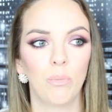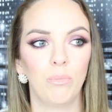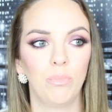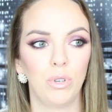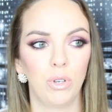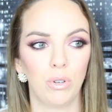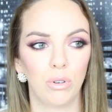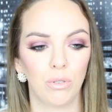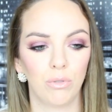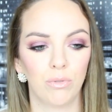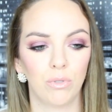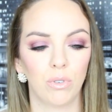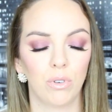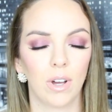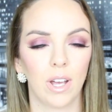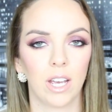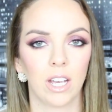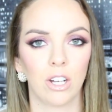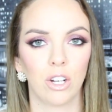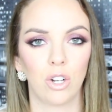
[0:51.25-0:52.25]
beautiful
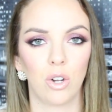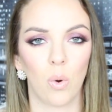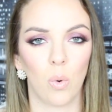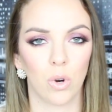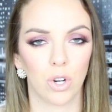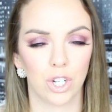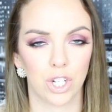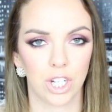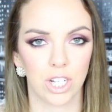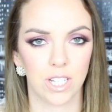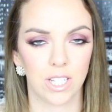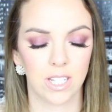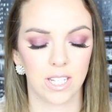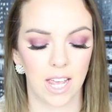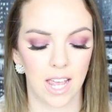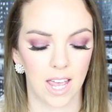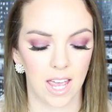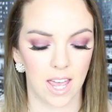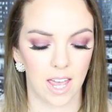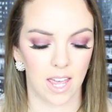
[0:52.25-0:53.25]
and gorgeous
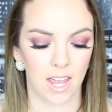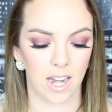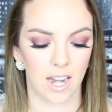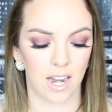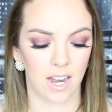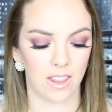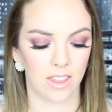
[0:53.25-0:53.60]
and